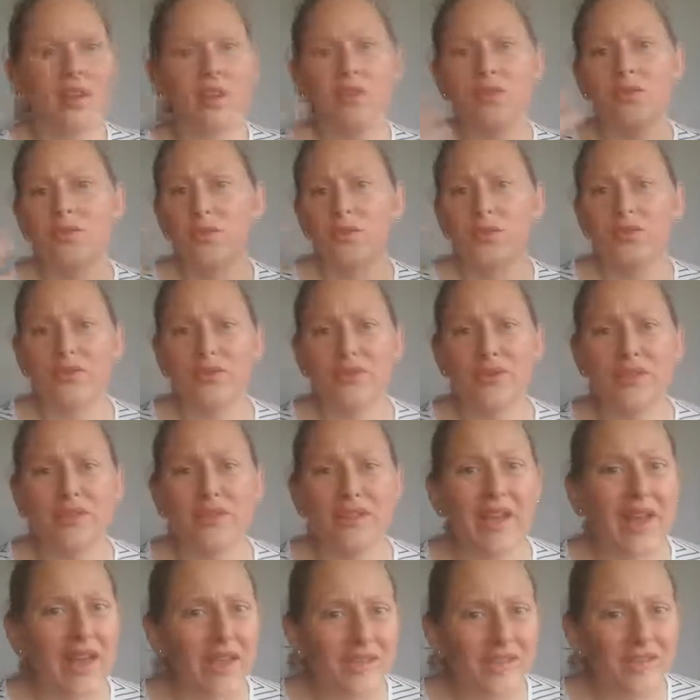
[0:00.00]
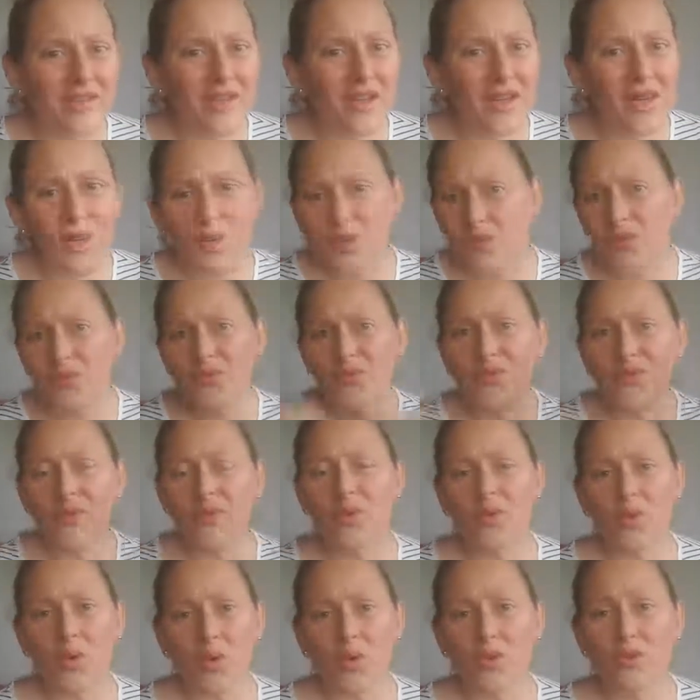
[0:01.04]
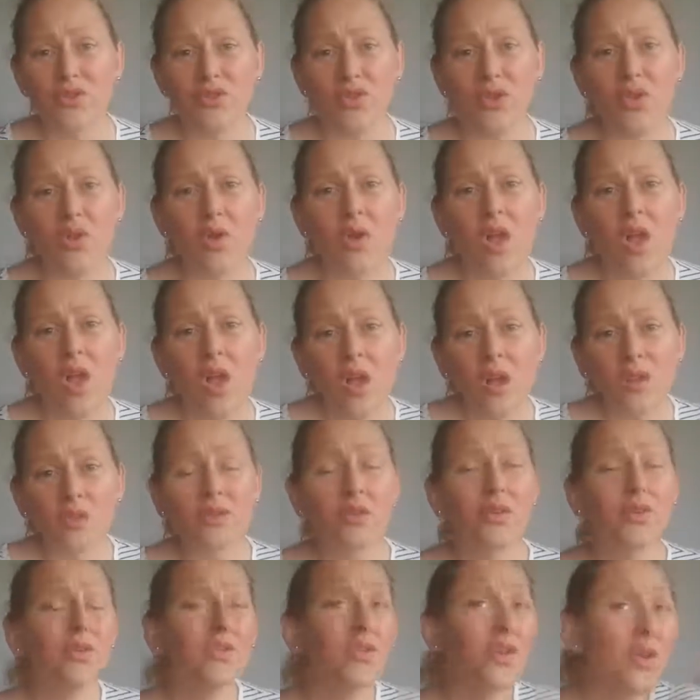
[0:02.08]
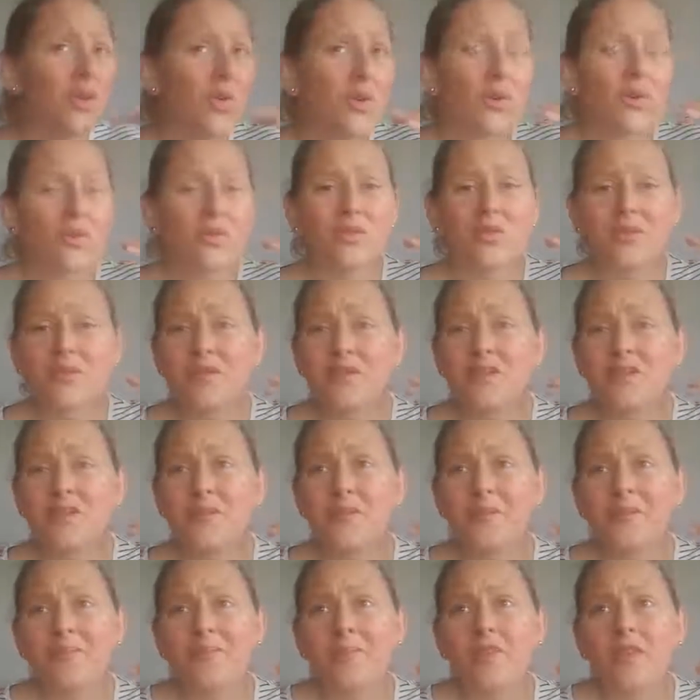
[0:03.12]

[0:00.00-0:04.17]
I don't know, free handout or free audio, you can only